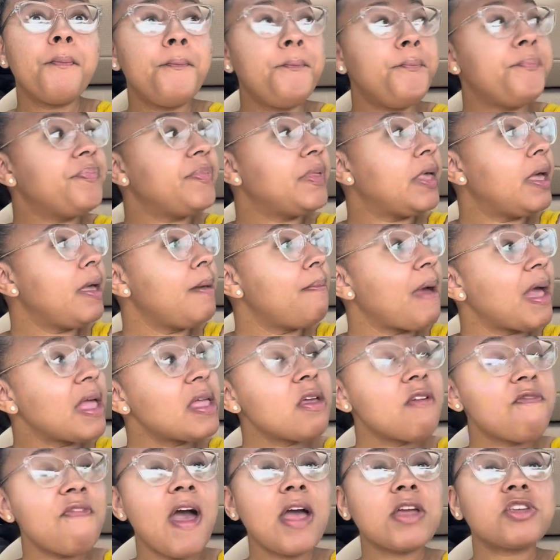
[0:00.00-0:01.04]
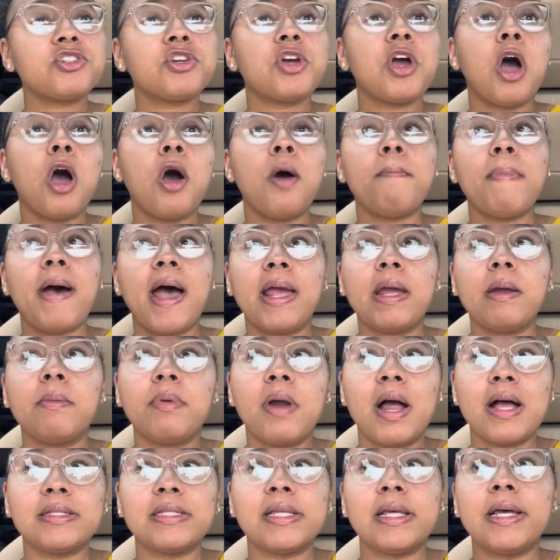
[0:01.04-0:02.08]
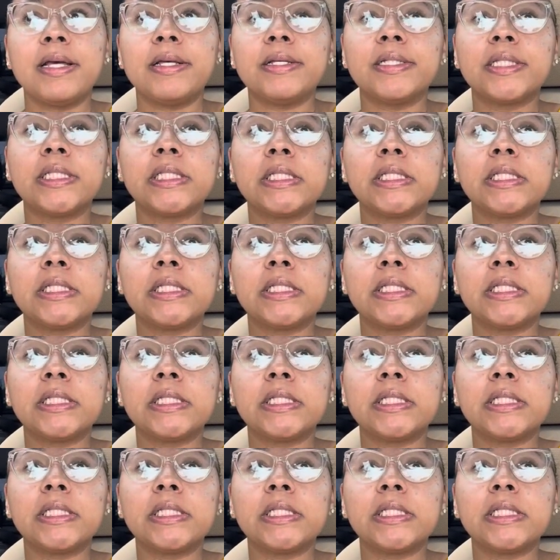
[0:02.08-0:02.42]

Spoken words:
The manufactured home buying process